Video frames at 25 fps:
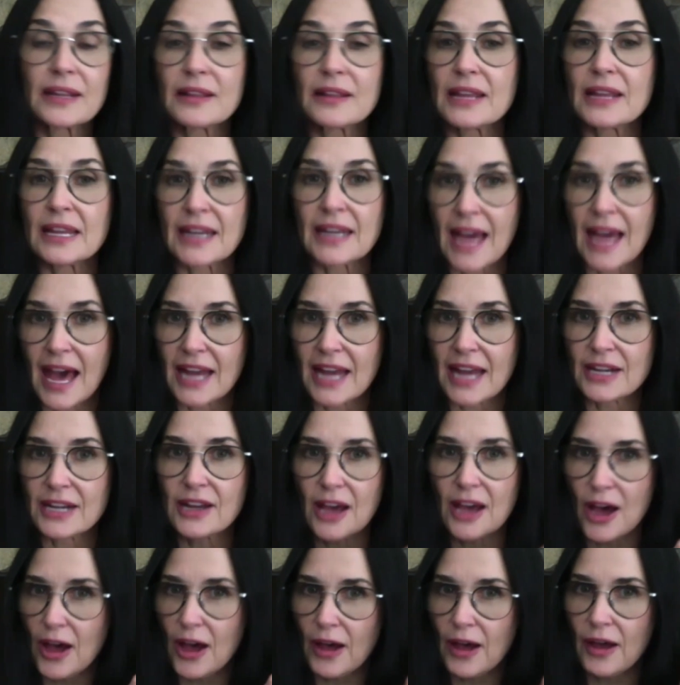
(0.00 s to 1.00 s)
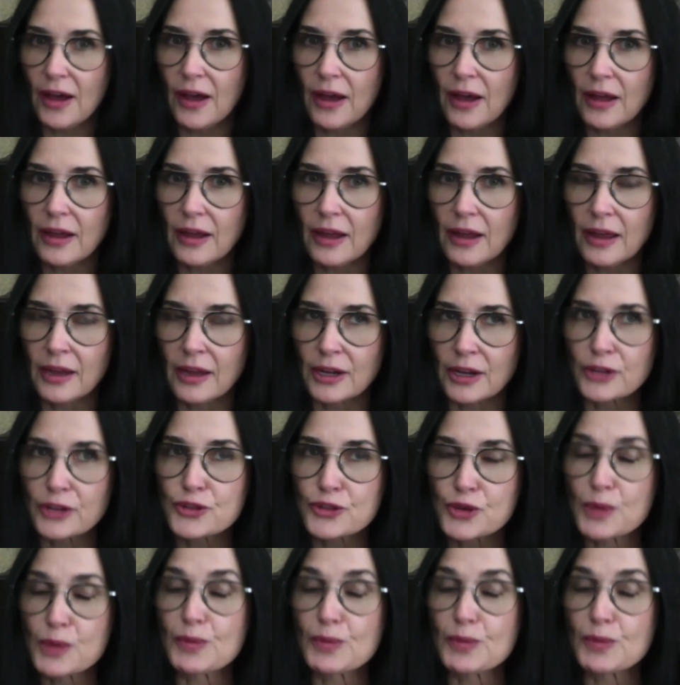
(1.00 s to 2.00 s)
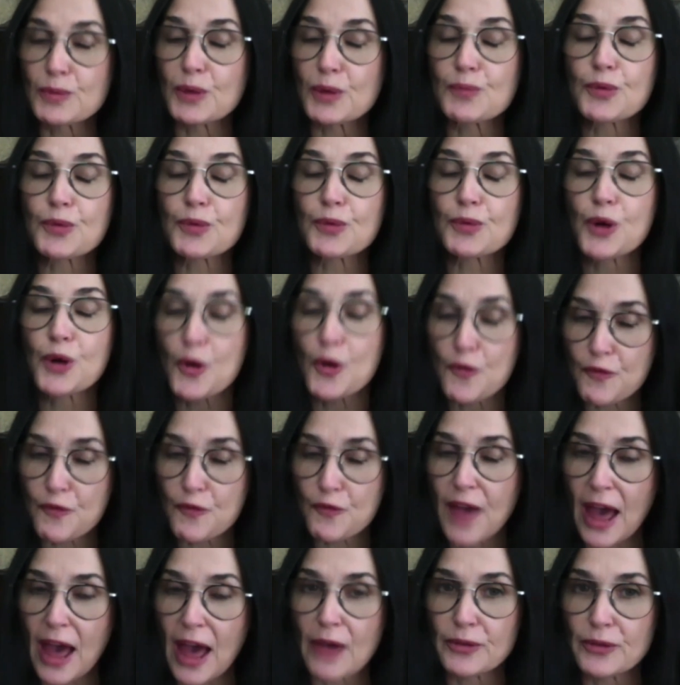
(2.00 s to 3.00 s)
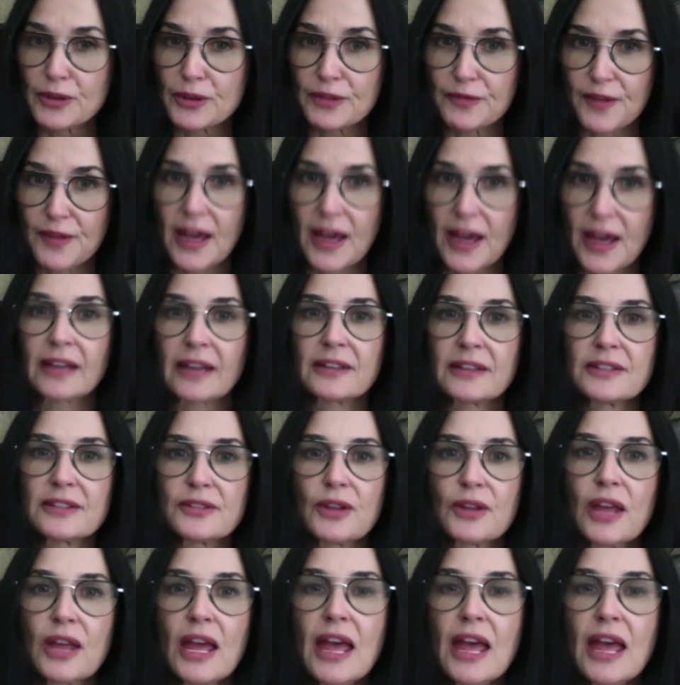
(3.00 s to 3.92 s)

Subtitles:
it had an extremely profound effect.